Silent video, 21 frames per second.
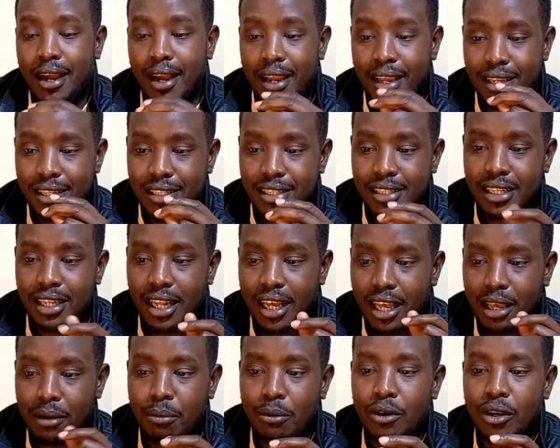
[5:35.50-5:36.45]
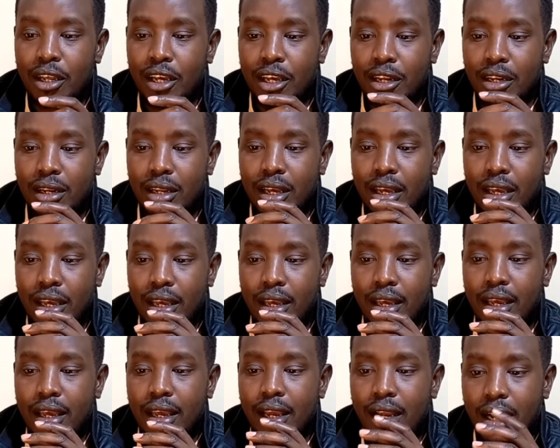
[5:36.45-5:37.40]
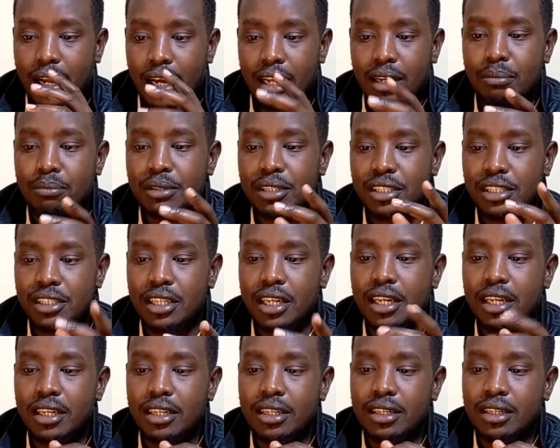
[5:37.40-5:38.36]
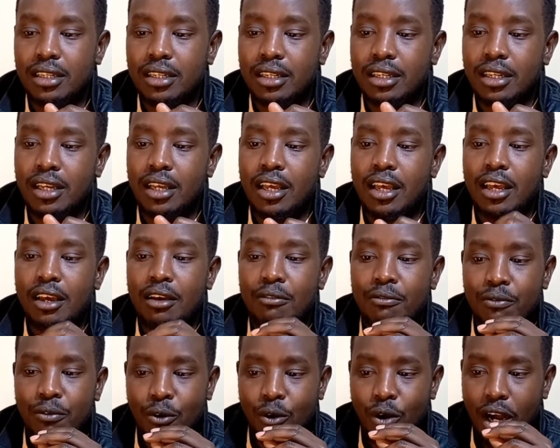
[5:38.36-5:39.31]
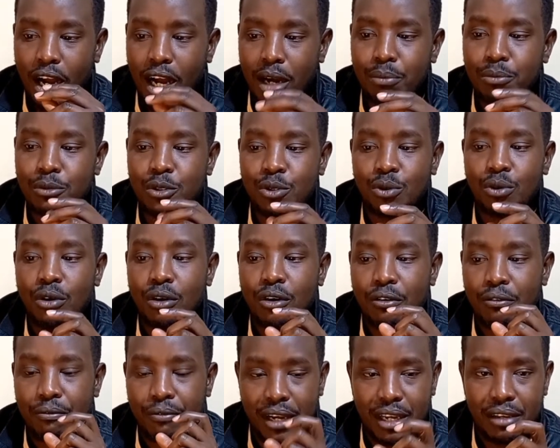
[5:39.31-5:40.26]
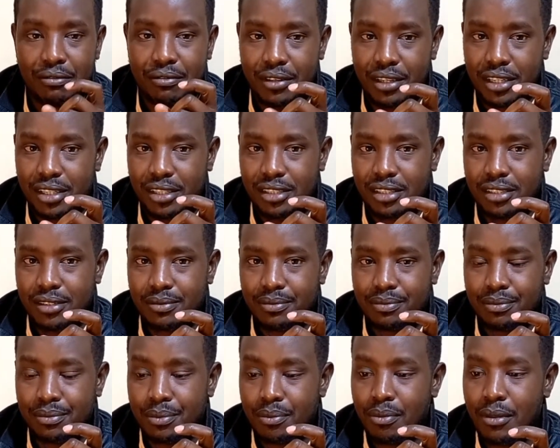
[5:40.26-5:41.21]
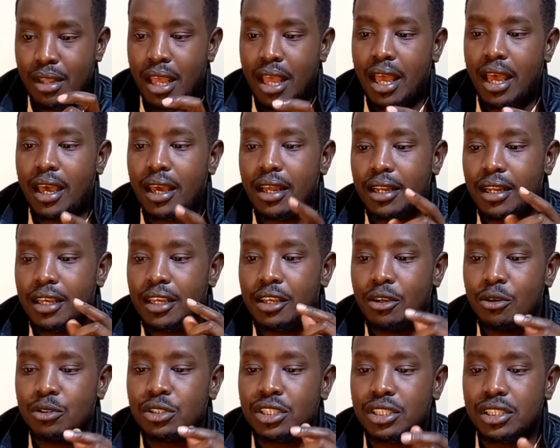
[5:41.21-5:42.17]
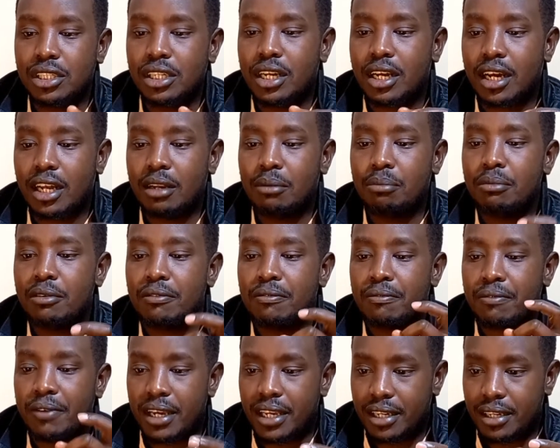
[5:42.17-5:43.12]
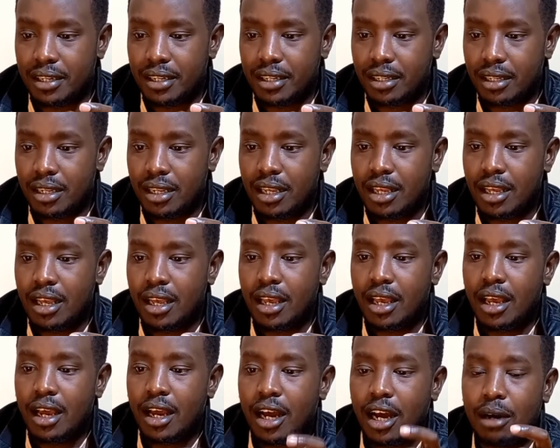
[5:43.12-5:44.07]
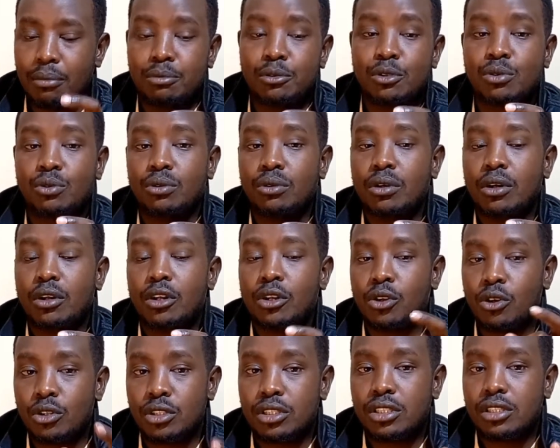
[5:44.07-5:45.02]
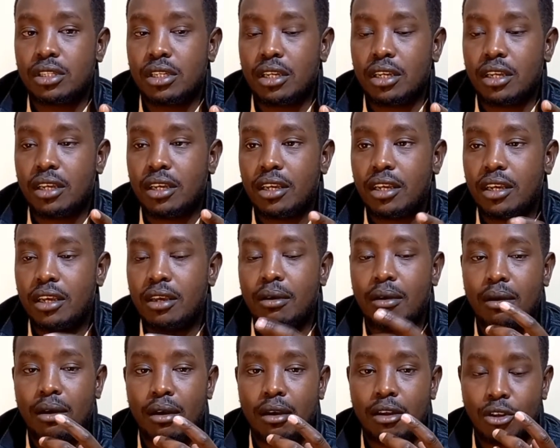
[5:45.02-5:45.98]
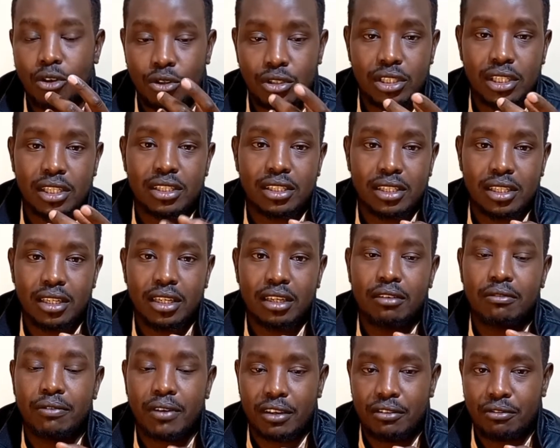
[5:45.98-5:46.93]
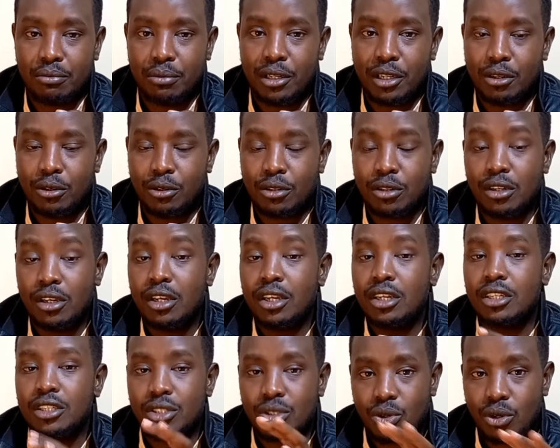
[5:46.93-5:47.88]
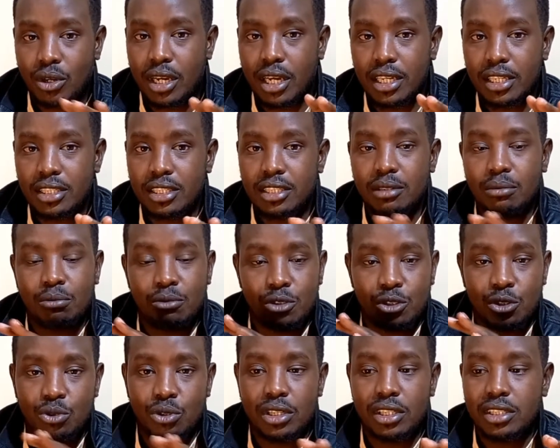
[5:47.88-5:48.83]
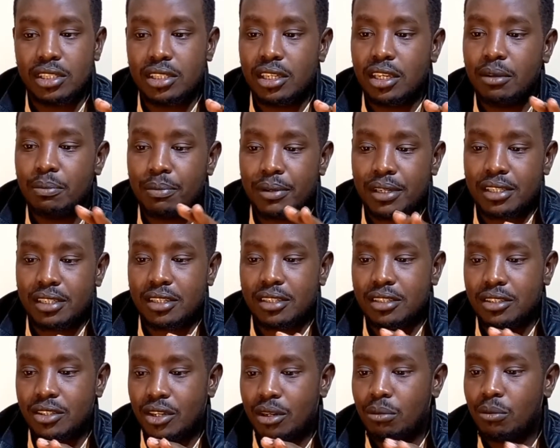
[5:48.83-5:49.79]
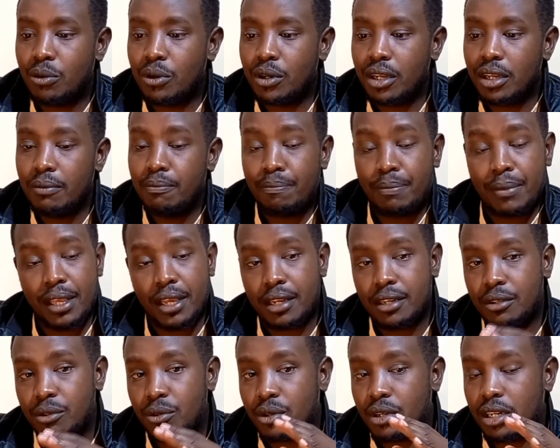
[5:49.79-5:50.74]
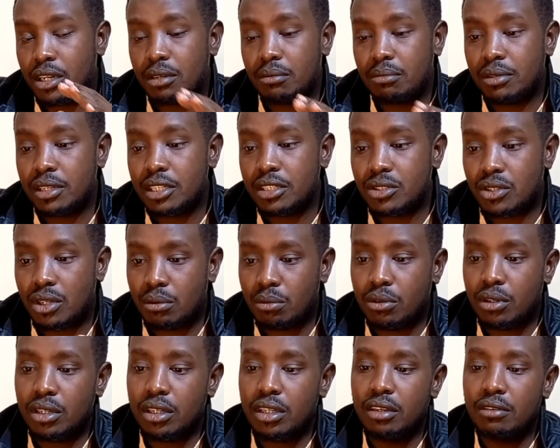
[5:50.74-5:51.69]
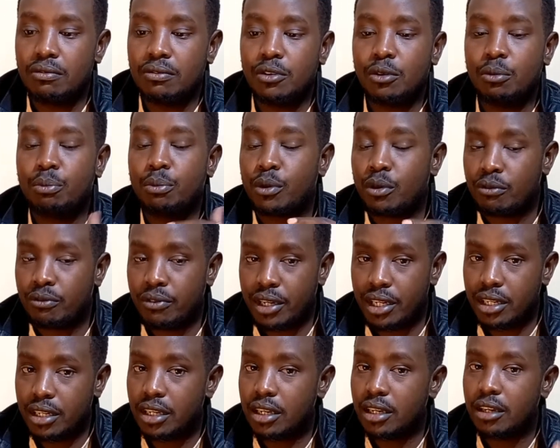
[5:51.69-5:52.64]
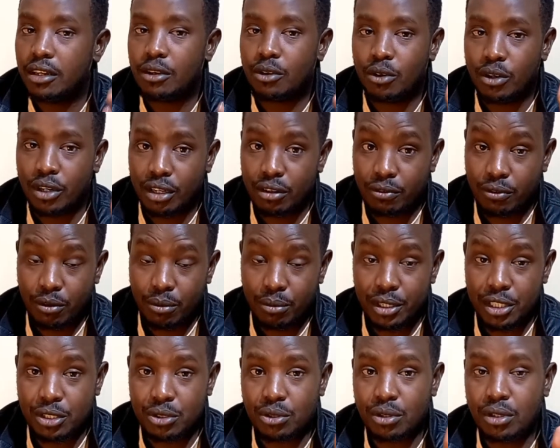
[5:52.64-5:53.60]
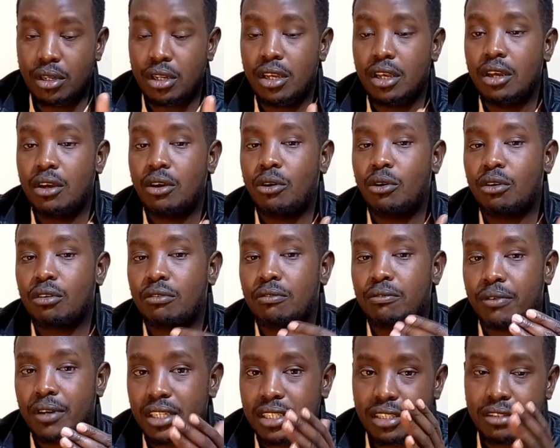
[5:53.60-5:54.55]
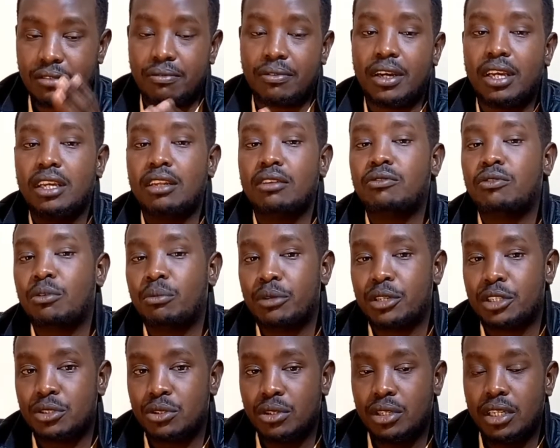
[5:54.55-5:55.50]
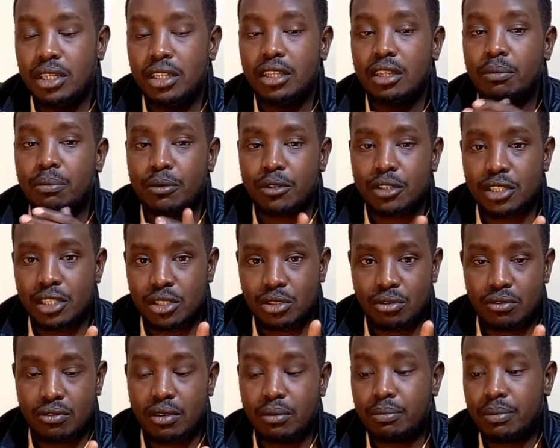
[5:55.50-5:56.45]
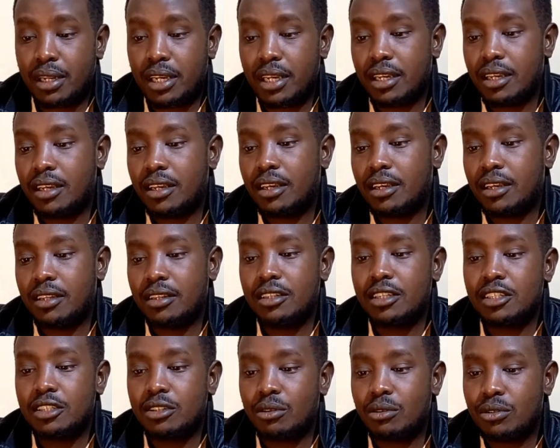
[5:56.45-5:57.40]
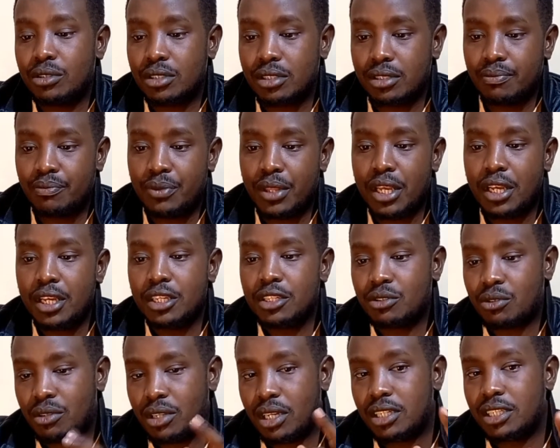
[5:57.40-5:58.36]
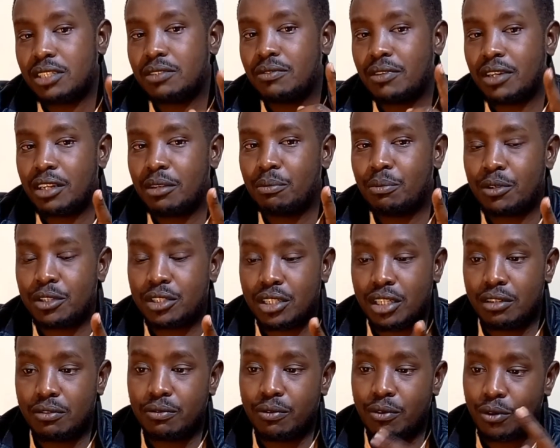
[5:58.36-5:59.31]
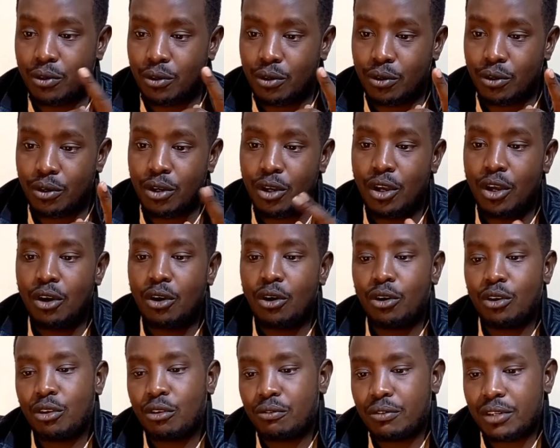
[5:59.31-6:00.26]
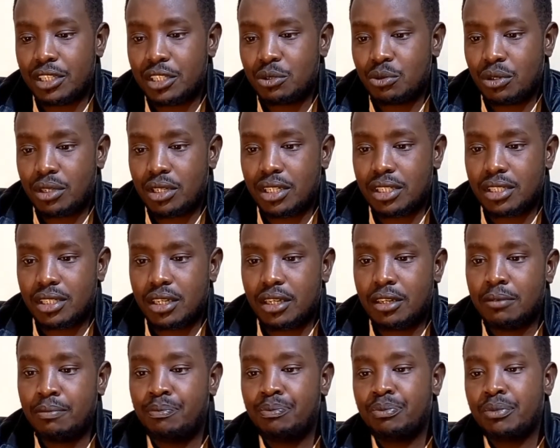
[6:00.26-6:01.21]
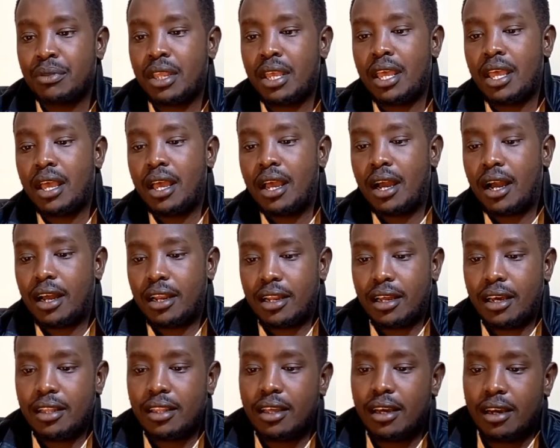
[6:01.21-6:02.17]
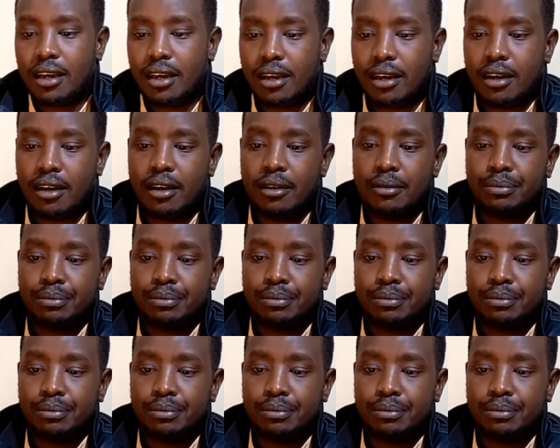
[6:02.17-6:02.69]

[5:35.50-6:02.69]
is liable and can be jailed for up to 5 years, and he or she can be fined up to not exceeding 5 million. So guys, mjue hii pesa si ya bure, and you can be in trouble if you provide wrong information or falsify information in the process of applying these loans. So that is very important for all of us to understand. Another